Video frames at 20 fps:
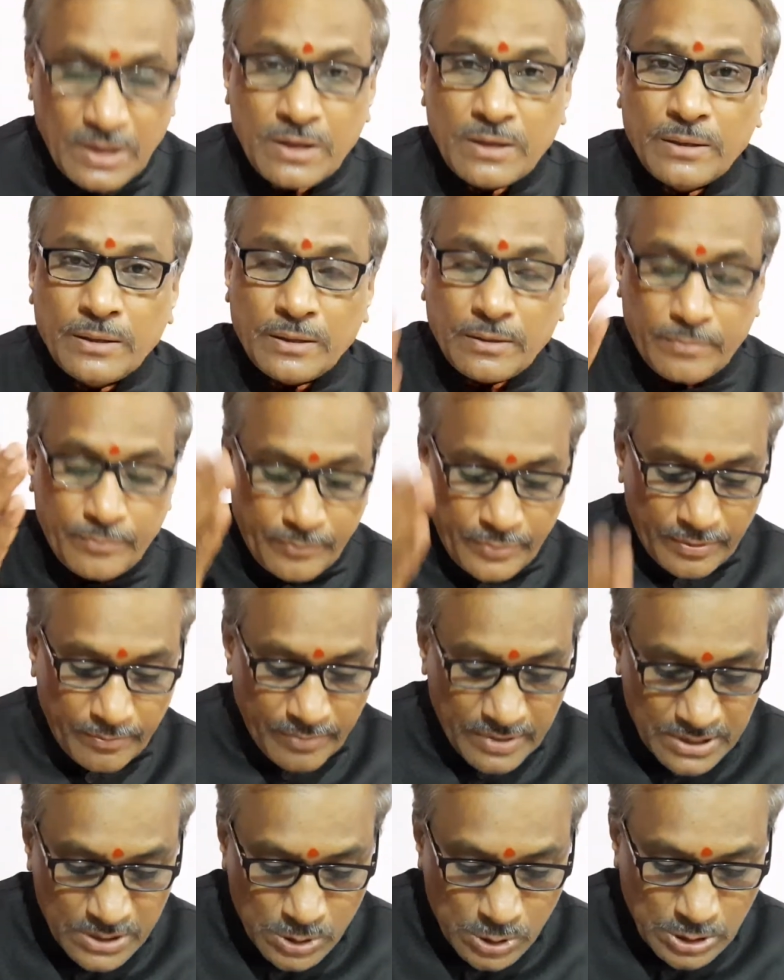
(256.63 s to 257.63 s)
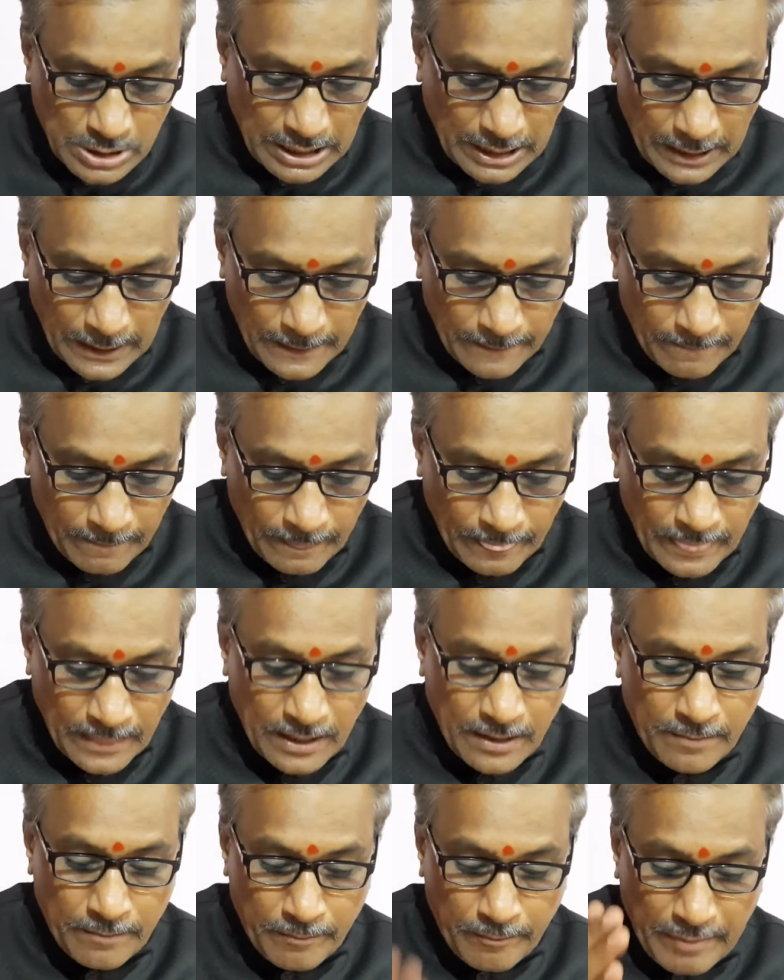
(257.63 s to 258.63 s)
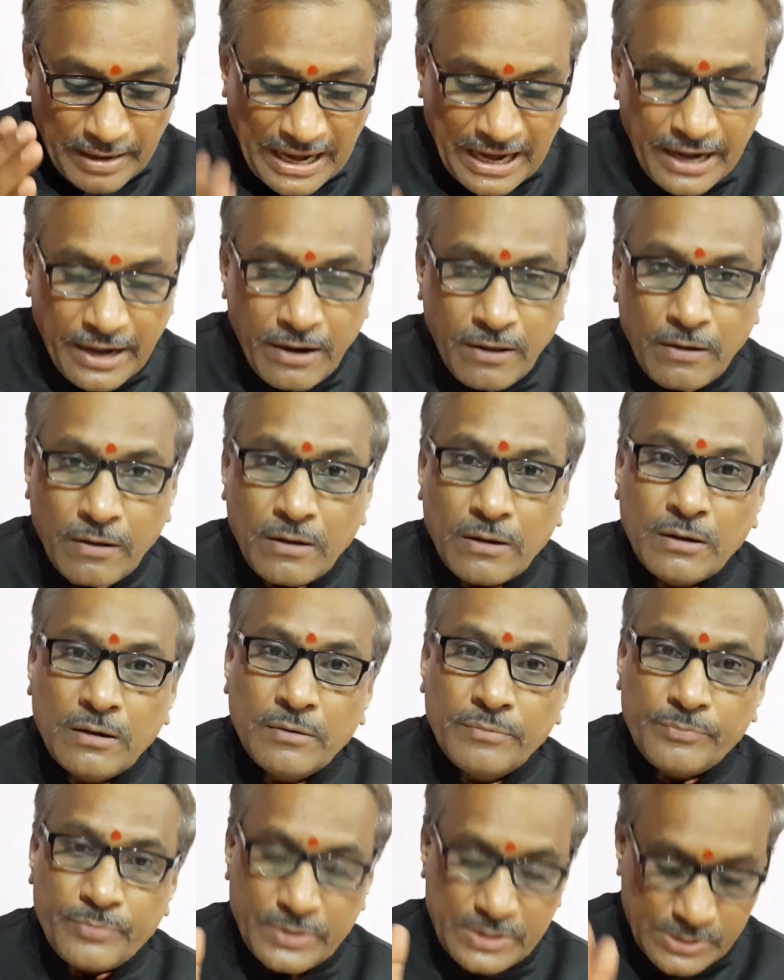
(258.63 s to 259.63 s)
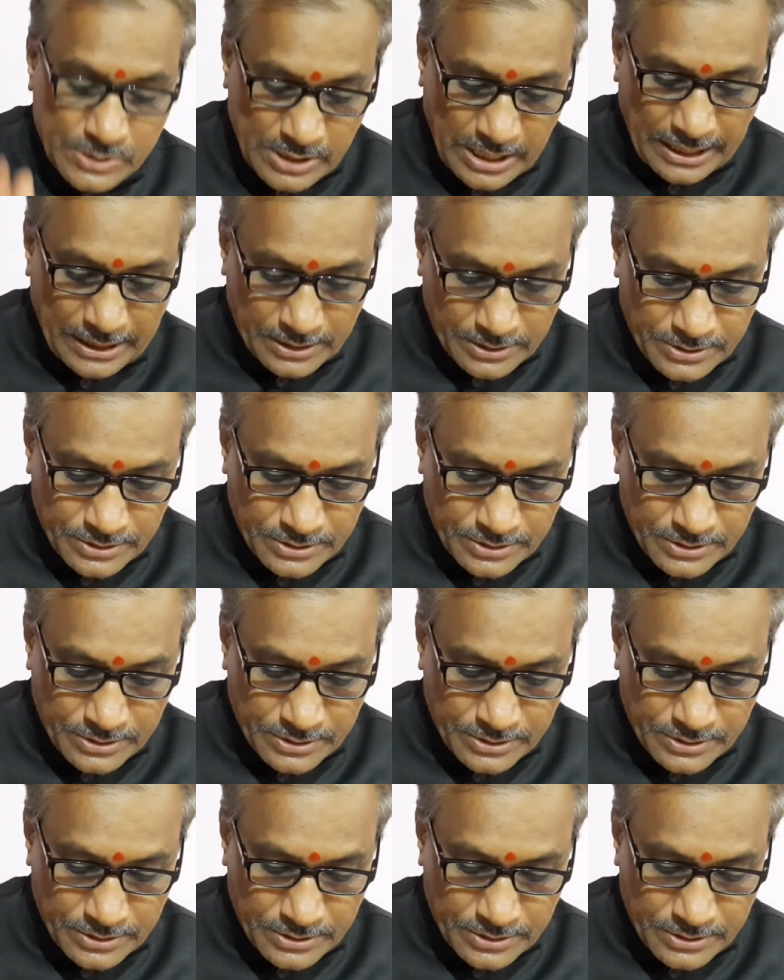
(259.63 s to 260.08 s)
The BBC made a project